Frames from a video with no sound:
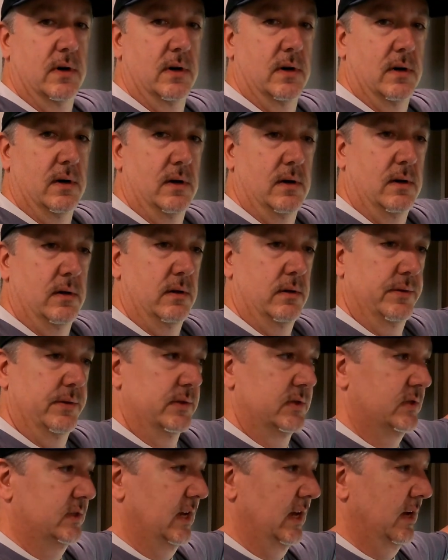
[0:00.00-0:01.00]
are all
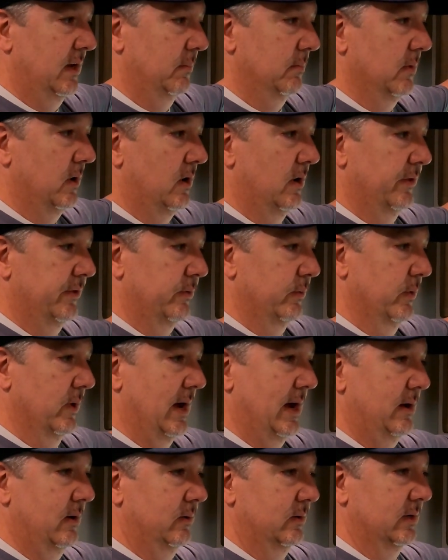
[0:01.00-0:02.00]
the same all
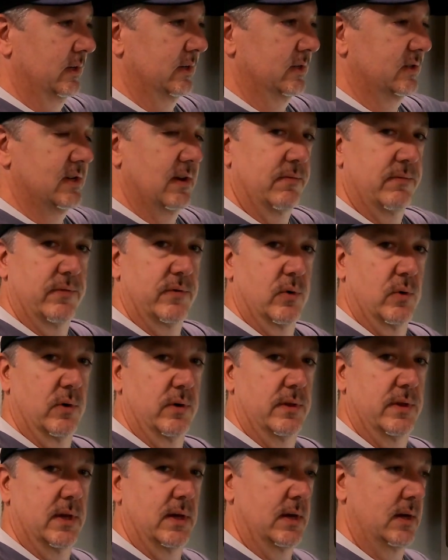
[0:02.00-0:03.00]
throughout, except
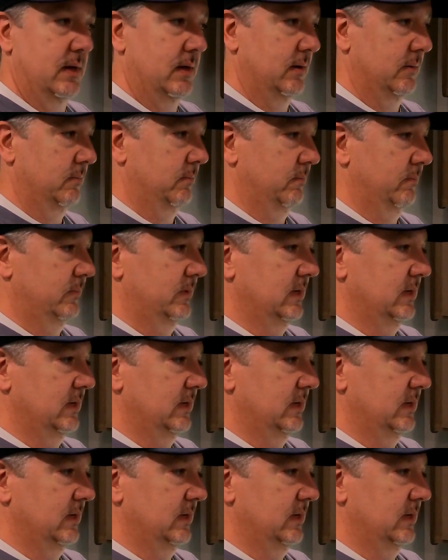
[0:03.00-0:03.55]
for the